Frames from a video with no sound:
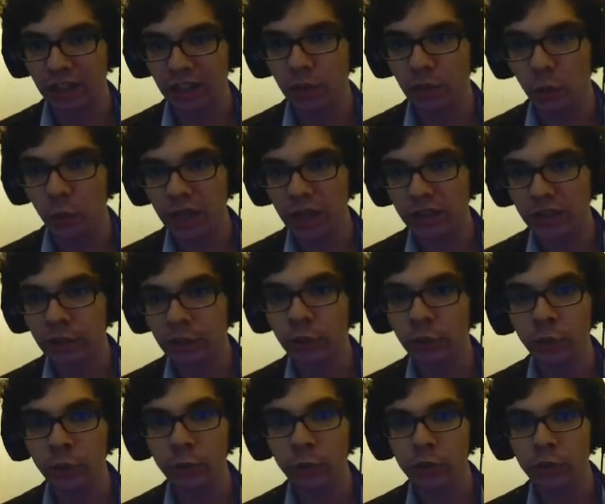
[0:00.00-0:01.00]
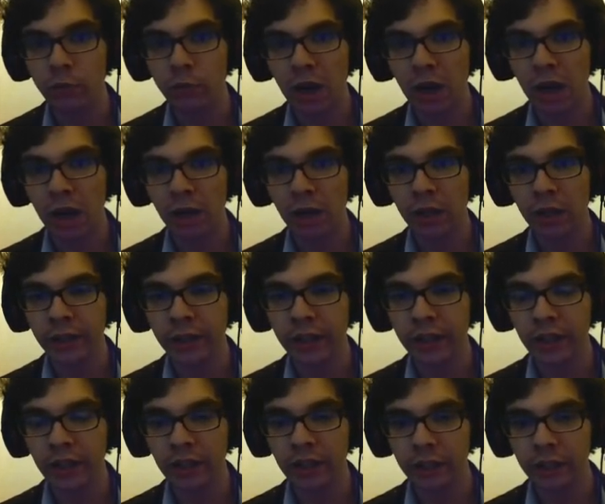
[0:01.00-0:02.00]
The wings are too small, and
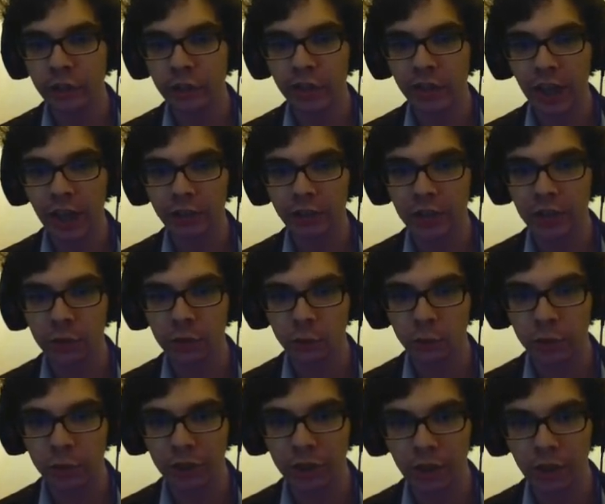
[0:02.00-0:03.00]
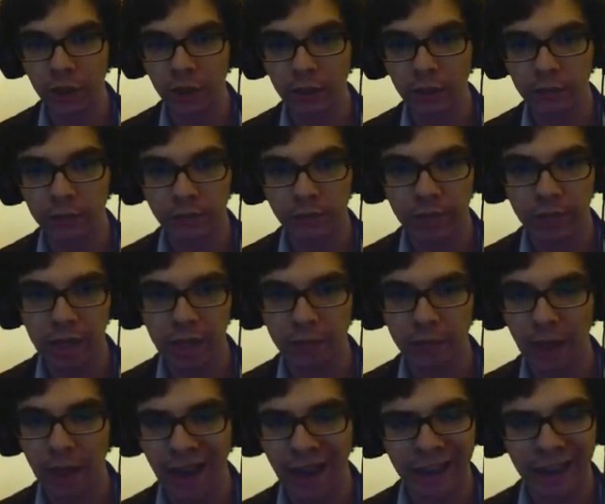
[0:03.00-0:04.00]
then they just have this weird
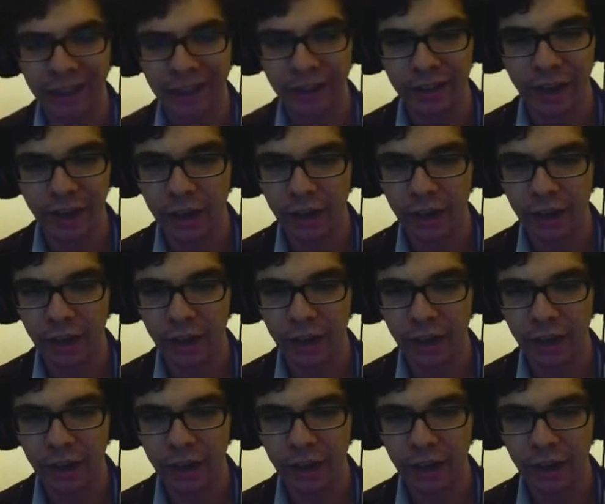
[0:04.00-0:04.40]
thing back here.